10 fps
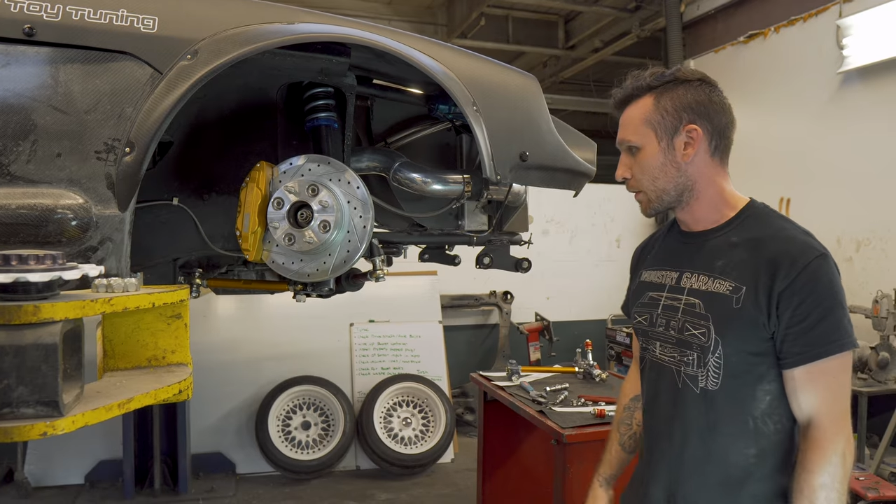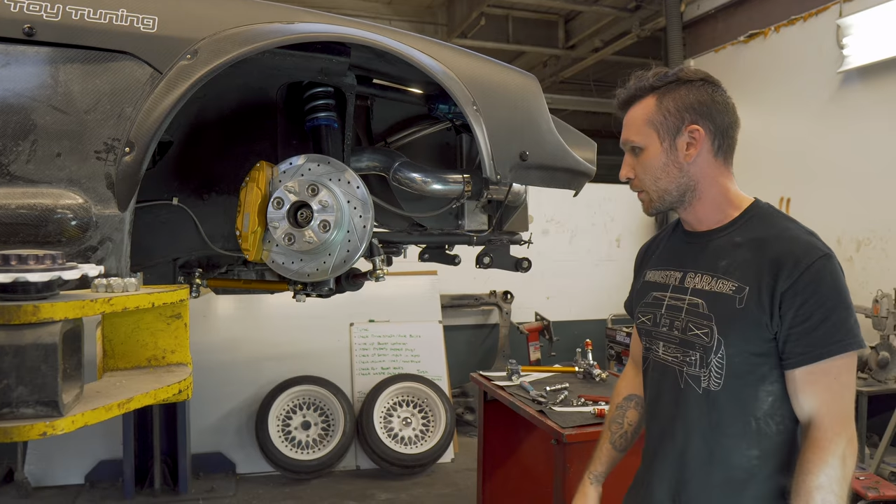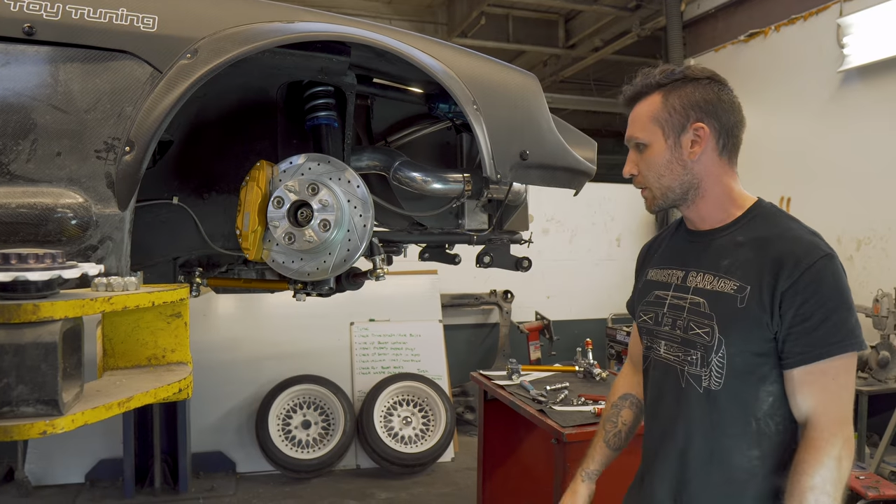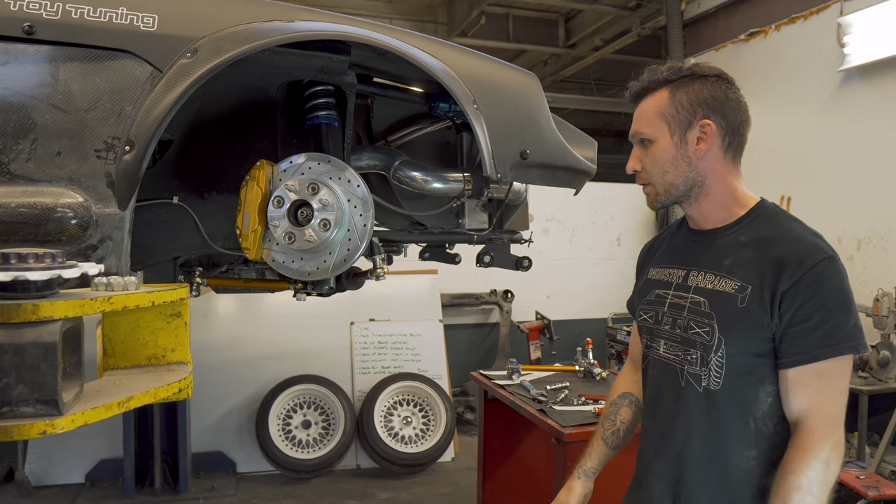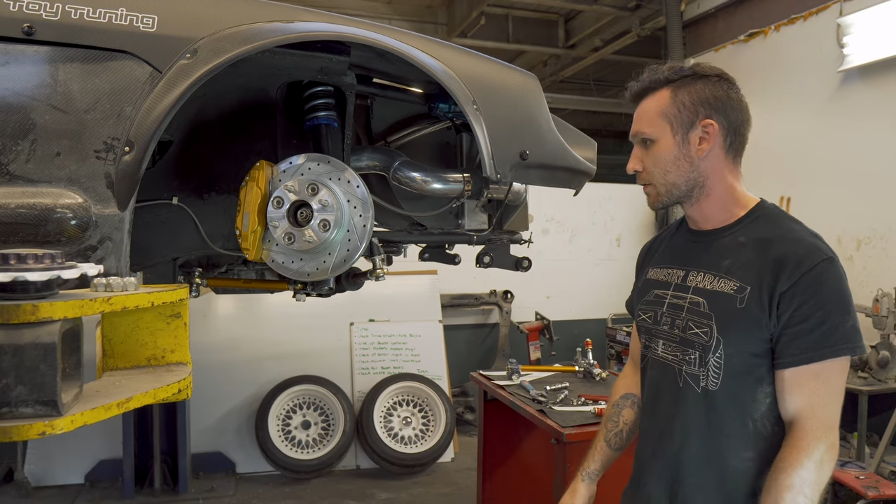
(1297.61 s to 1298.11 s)

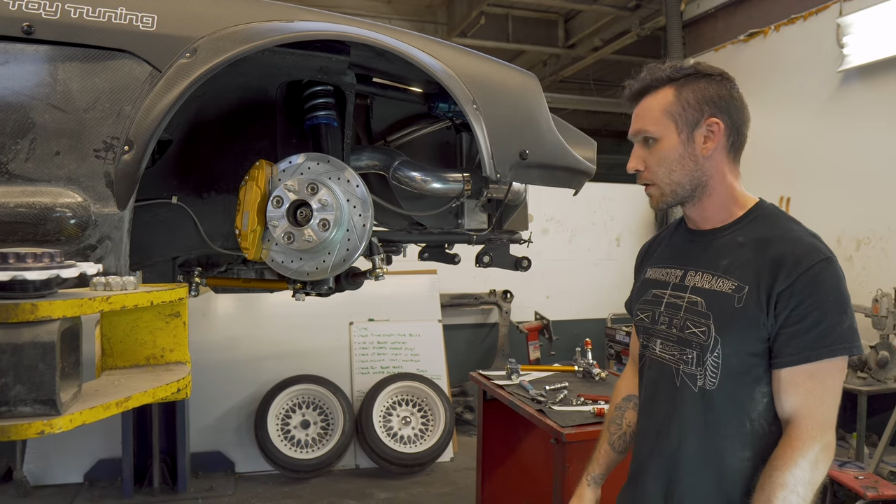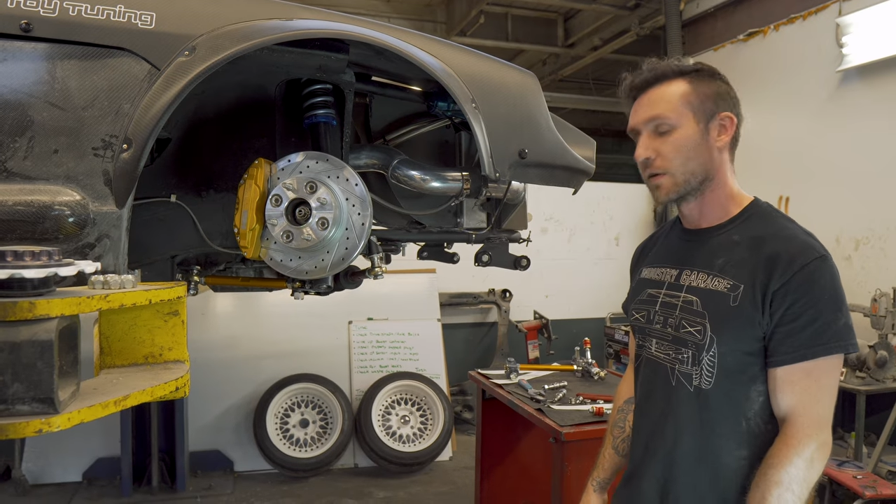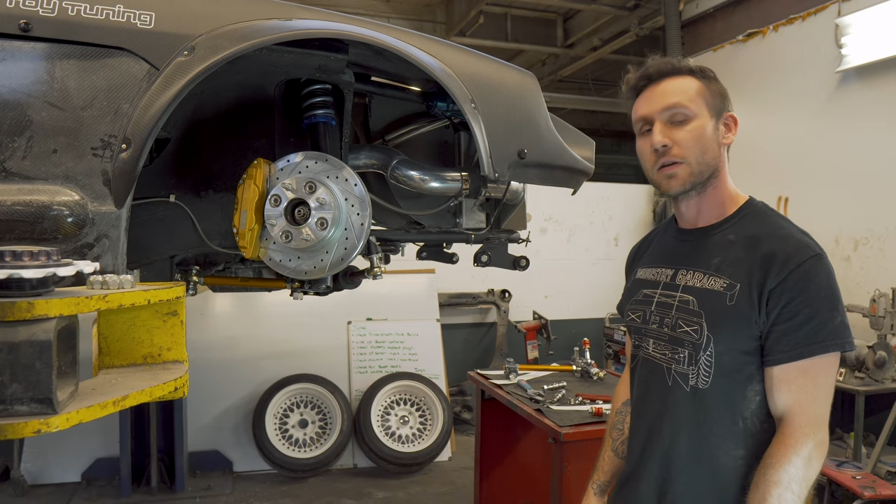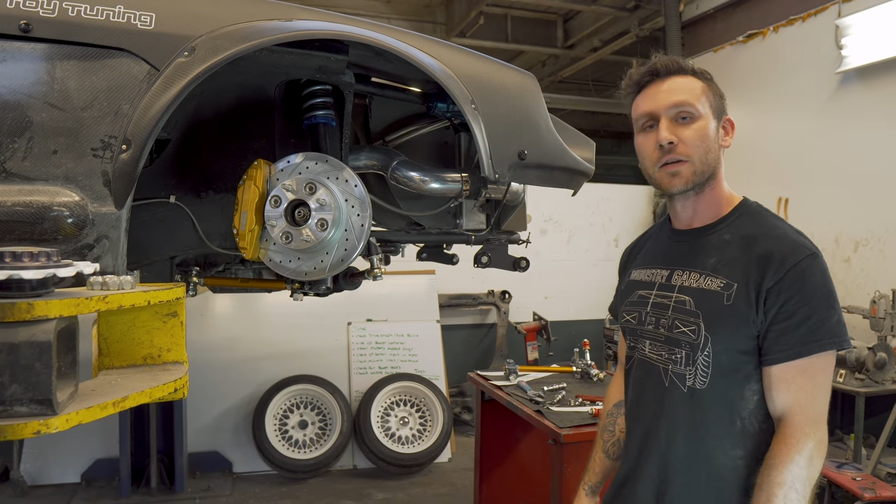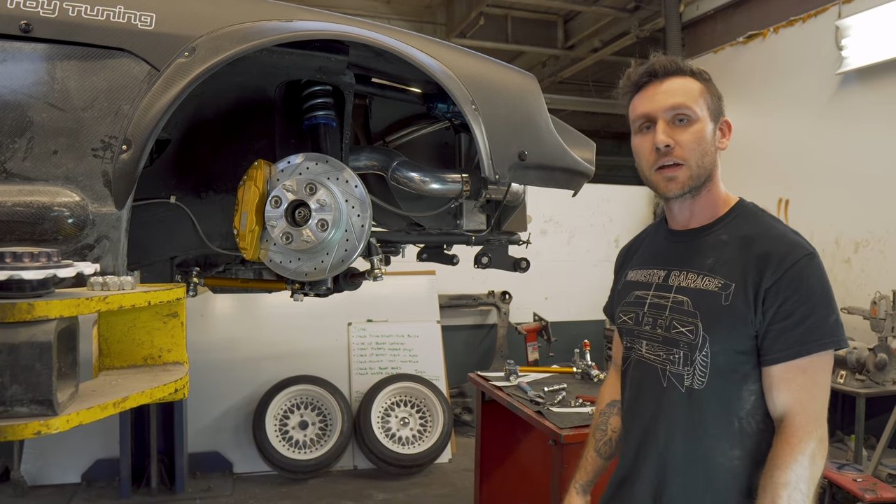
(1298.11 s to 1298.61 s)
arms
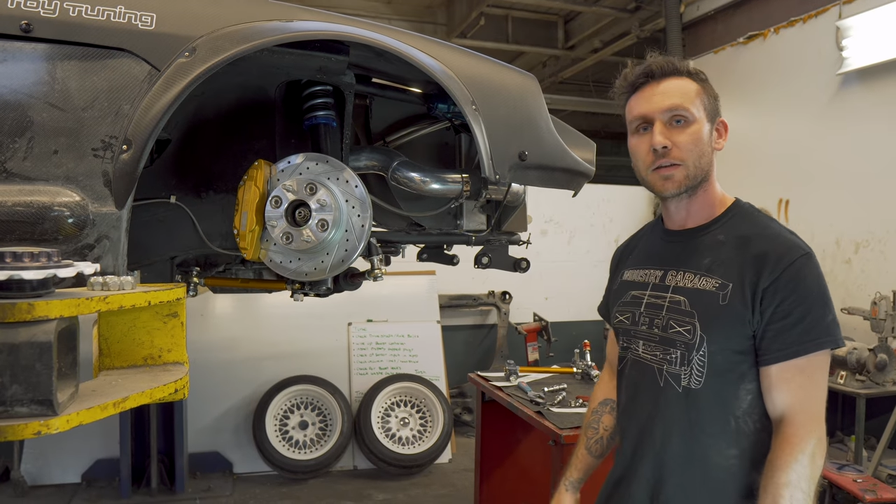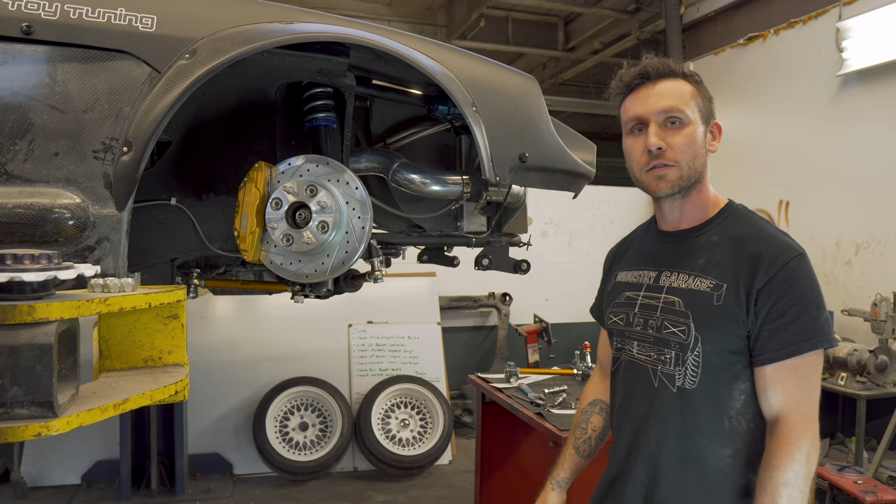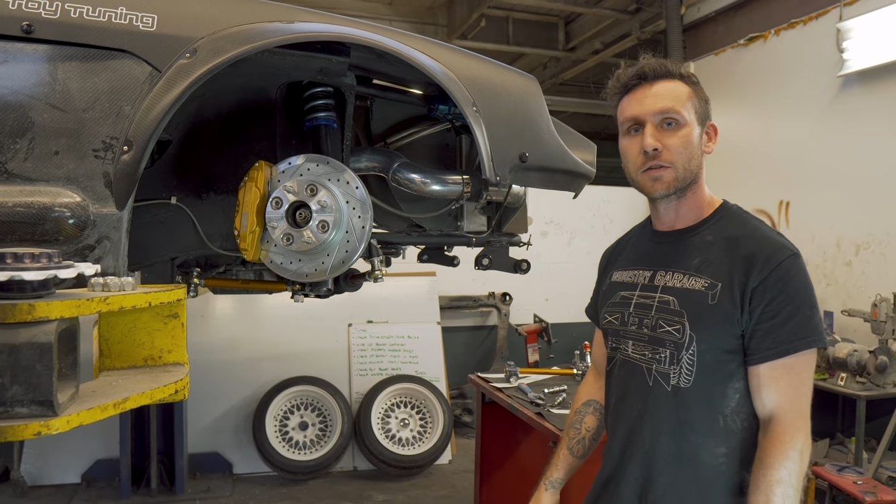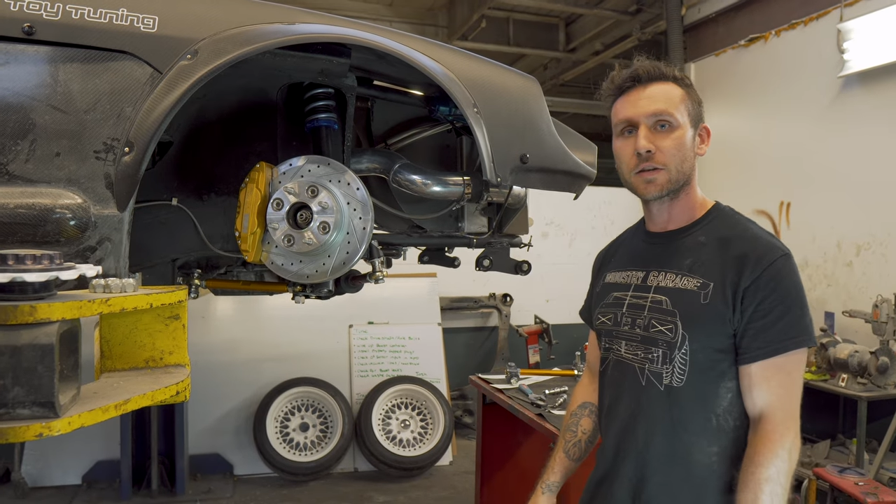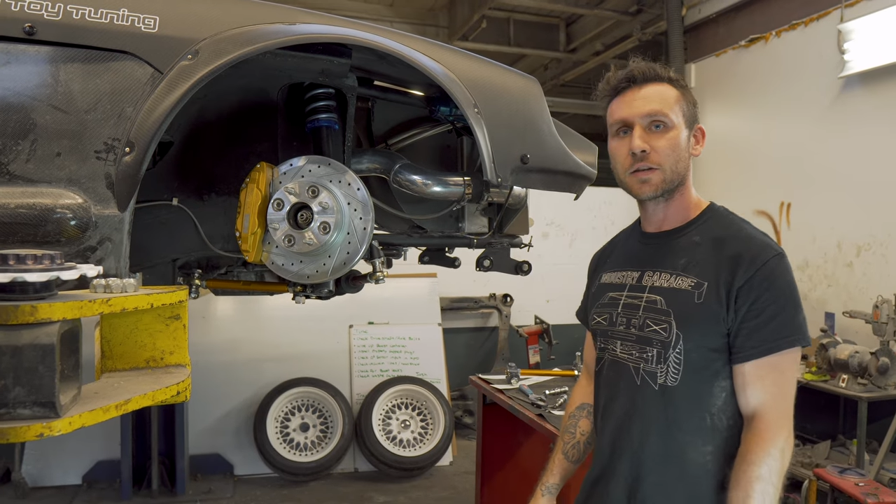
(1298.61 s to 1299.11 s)
on a
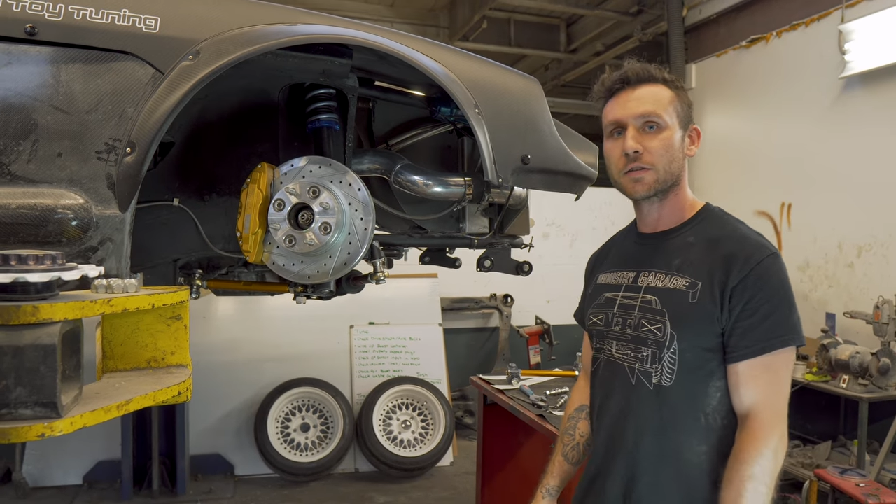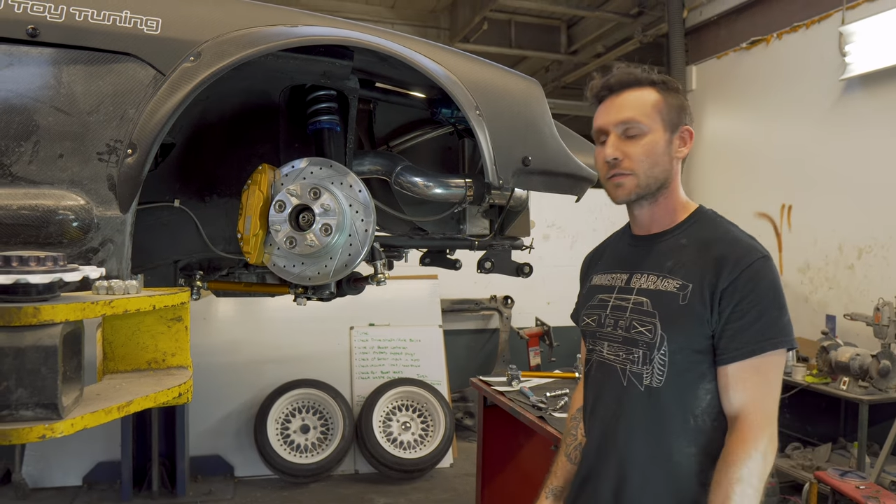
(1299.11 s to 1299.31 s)
S30